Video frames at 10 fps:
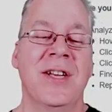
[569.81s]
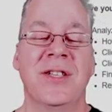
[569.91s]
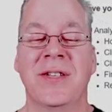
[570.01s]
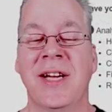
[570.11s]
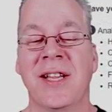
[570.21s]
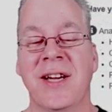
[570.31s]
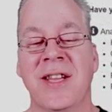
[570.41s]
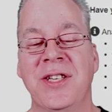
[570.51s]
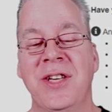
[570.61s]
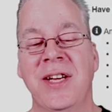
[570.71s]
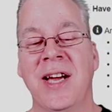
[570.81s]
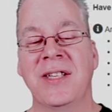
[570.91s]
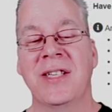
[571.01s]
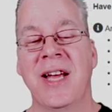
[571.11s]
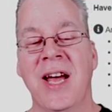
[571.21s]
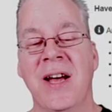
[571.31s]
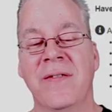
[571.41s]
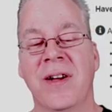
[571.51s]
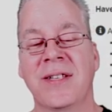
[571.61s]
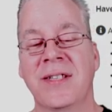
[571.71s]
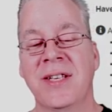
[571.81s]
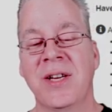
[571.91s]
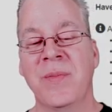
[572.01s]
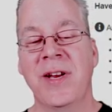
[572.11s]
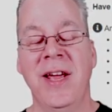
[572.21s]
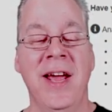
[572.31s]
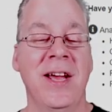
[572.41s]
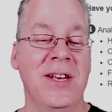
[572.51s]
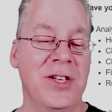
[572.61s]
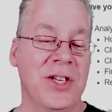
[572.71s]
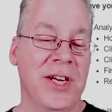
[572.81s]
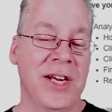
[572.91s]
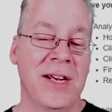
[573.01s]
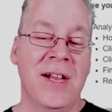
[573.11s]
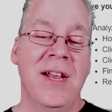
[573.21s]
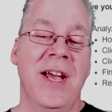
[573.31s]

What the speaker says: So take a look at this. You can actually have a cinnamon and chi,